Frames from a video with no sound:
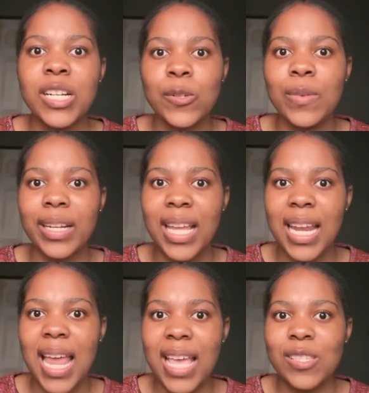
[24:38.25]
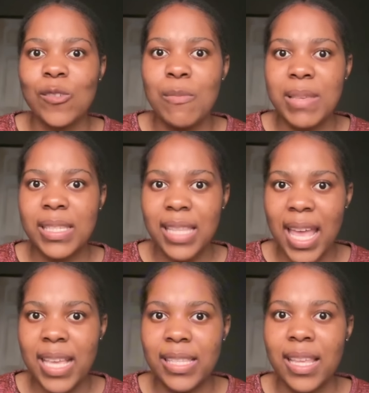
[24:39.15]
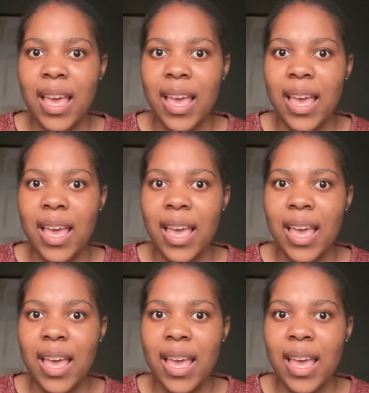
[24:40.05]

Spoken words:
to realize your mistakes.